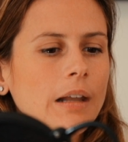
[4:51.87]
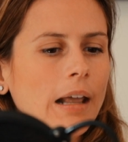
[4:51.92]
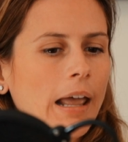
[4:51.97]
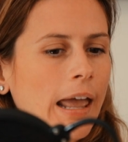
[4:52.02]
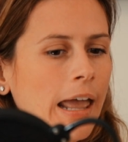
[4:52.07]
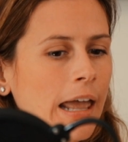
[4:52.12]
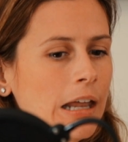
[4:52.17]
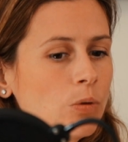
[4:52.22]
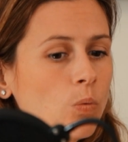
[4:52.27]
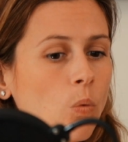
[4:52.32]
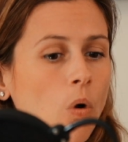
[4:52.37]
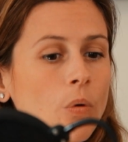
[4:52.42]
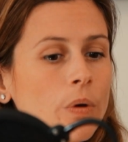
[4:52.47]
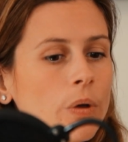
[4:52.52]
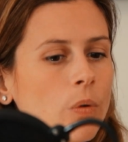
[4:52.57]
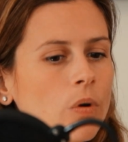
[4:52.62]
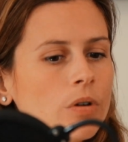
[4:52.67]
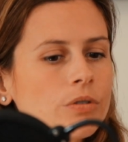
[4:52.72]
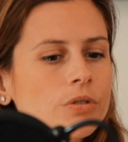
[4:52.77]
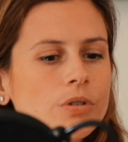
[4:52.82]
And what
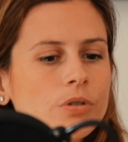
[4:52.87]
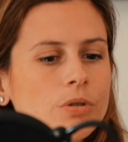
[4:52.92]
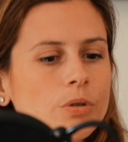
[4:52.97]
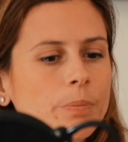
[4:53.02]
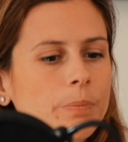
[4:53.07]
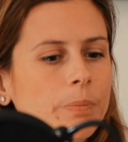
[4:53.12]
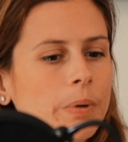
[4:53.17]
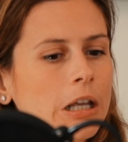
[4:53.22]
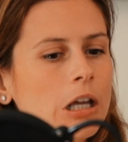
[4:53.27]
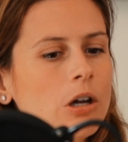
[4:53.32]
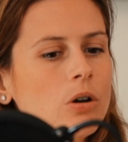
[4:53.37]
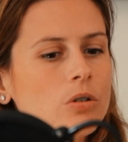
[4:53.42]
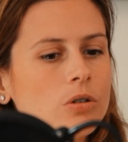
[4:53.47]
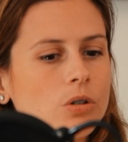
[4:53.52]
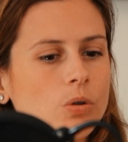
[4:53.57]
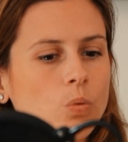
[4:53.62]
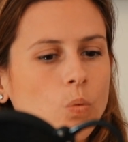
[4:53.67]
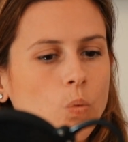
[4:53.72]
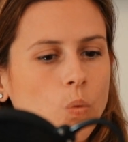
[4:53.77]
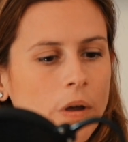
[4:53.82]
we want to
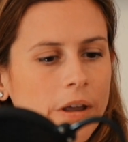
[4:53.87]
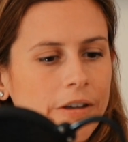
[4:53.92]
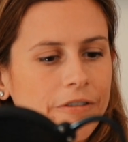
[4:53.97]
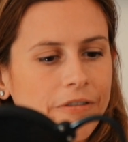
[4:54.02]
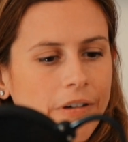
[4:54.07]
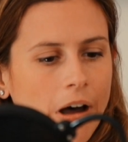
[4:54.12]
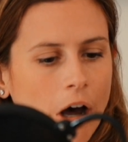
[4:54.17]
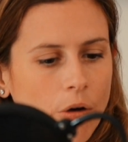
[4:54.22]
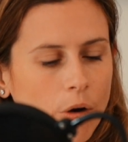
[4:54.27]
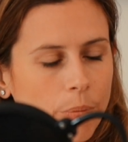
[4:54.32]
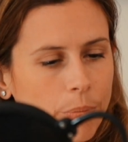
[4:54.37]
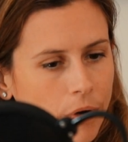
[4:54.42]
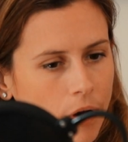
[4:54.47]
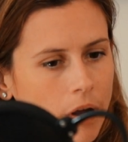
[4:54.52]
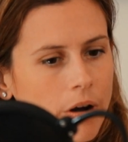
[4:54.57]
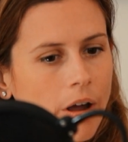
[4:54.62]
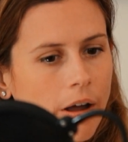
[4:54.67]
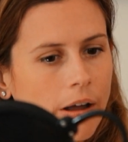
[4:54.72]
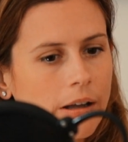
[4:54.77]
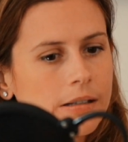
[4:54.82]
build with our
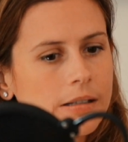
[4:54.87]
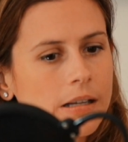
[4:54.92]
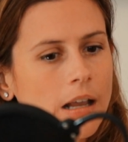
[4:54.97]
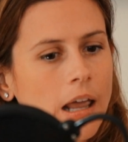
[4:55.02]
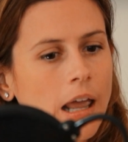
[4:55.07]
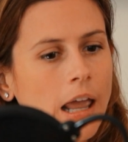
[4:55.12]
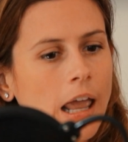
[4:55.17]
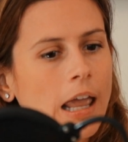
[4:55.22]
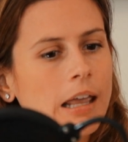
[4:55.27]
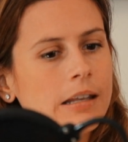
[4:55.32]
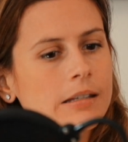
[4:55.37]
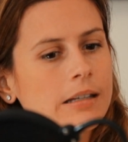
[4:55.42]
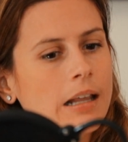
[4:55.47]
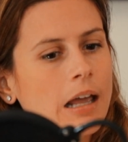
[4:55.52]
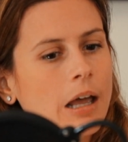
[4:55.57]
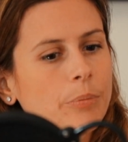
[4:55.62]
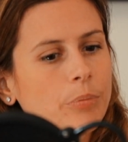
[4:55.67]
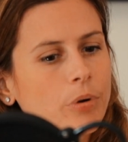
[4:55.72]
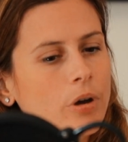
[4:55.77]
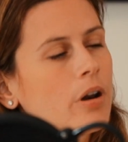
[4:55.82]
products is
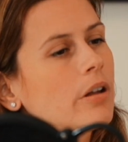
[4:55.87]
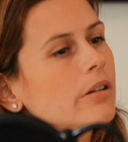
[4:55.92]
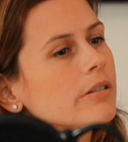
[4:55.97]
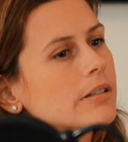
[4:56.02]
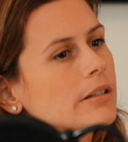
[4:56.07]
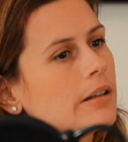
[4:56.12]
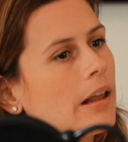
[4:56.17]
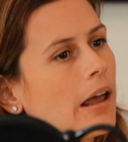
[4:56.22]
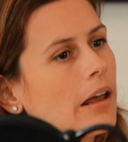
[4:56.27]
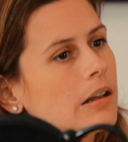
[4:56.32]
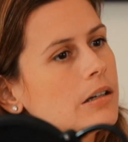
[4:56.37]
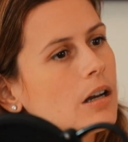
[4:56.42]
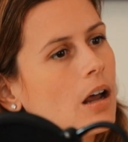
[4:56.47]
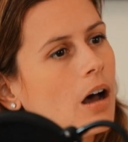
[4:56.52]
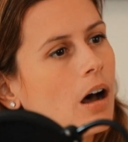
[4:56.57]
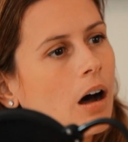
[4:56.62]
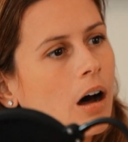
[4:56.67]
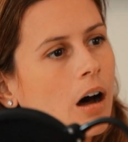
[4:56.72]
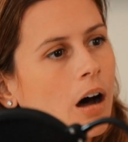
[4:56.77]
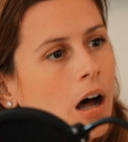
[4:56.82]
that products that
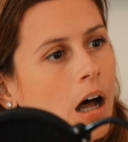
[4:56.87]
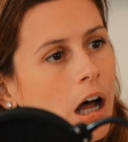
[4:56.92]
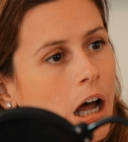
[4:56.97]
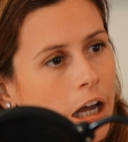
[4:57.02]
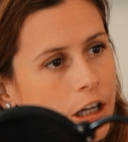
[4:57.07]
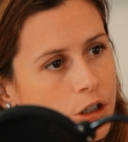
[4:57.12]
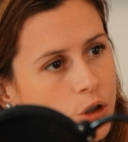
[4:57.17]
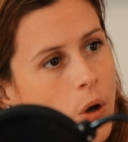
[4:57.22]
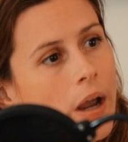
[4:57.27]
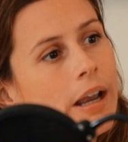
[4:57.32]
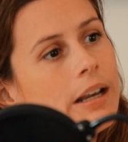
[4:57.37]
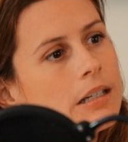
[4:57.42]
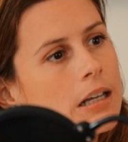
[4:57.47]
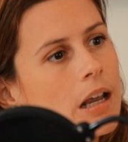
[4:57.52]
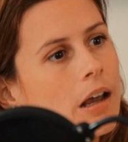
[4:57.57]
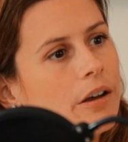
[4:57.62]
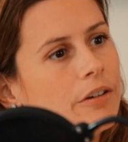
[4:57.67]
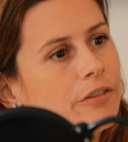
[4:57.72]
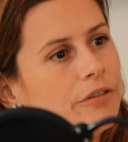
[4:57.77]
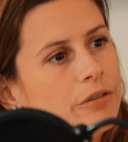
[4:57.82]
are
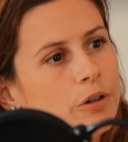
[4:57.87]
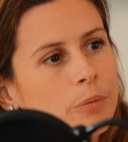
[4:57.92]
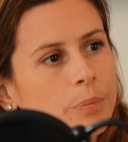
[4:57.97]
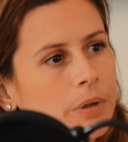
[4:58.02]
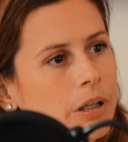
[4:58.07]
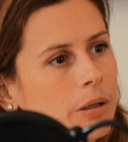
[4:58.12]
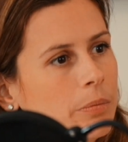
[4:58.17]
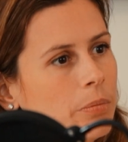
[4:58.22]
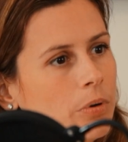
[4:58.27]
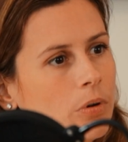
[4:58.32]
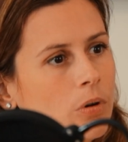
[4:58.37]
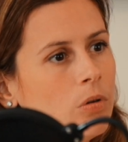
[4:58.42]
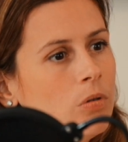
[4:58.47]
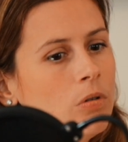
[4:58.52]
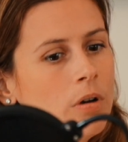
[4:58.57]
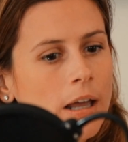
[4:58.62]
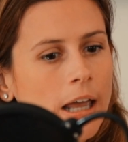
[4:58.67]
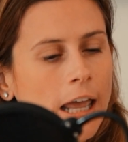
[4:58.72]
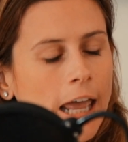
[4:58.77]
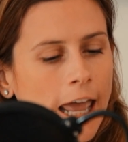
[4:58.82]
attractive for
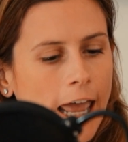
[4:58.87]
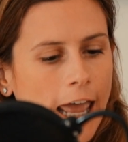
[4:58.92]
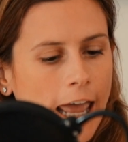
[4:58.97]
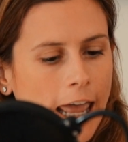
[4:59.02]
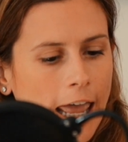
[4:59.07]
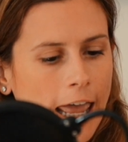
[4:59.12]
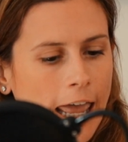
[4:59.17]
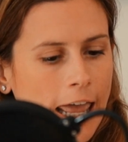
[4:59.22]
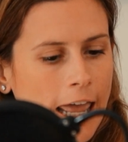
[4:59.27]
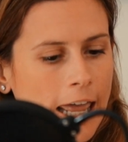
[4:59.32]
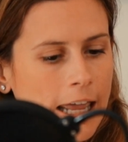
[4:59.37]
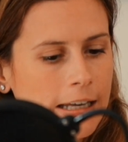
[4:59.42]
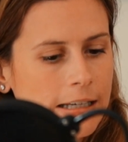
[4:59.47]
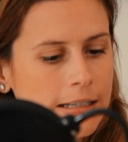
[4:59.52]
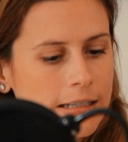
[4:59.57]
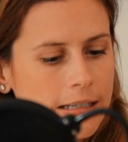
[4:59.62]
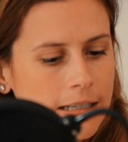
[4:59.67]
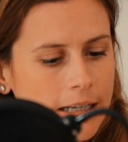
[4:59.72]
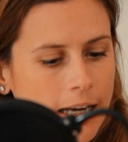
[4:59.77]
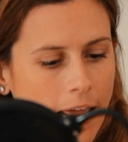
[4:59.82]
people
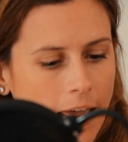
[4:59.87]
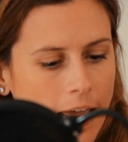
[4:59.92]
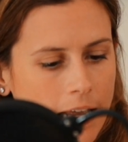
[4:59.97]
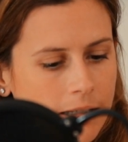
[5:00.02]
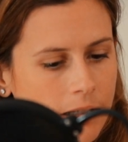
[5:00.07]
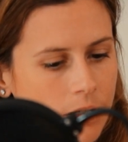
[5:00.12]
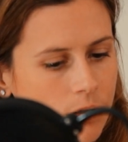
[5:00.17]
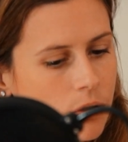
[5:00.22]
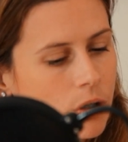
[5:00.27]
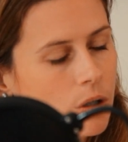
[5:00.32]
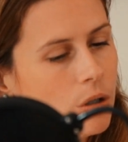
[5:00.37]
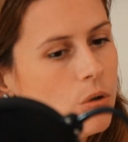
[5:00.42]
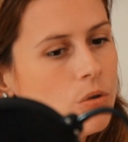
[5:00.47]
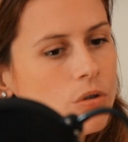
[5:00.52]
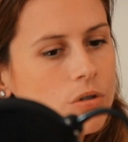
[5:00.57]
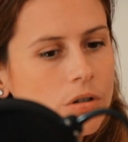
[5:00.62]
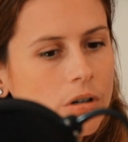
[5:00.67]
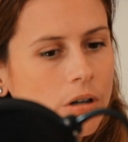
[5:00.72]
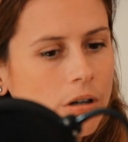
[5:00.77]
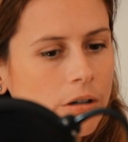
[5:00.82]
and as a
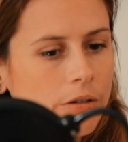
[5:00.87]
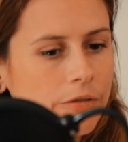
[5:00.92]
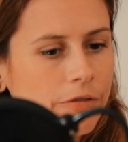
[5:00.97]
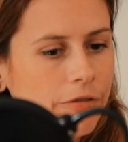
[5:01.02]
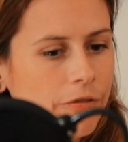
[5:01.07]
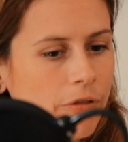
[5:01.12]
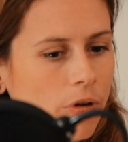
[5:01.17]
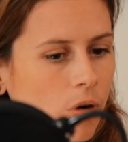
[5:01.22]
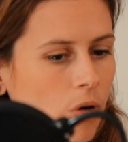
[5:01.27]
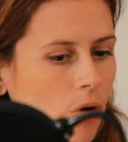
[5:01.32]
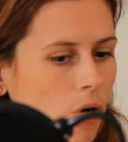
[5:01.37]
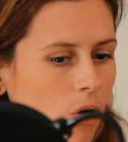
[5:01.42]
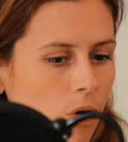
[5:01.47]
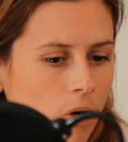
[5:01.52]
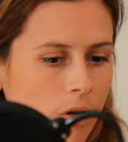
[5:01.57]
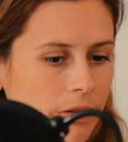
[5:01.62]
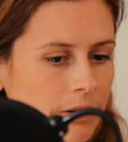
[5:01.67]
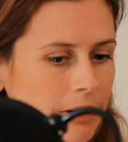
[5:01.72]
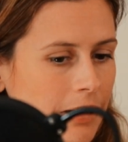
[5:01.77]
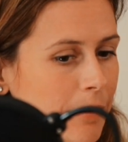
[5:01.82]
solution
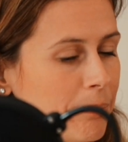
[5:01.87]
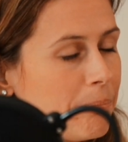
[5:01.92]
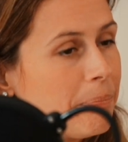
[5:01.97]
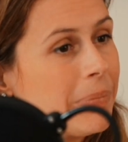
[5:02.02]
for the